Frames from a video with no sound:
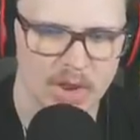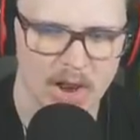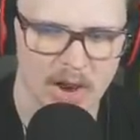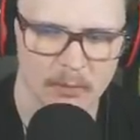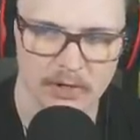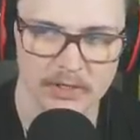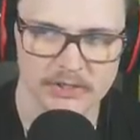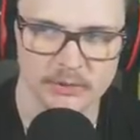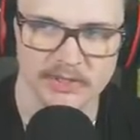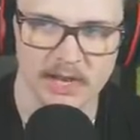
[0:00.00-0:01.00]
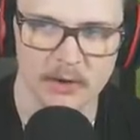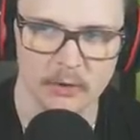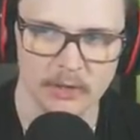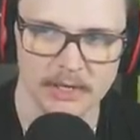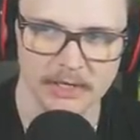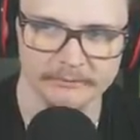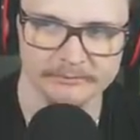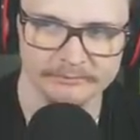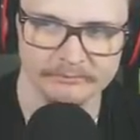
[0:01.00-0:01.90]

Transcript: Had one good swing that whole inning.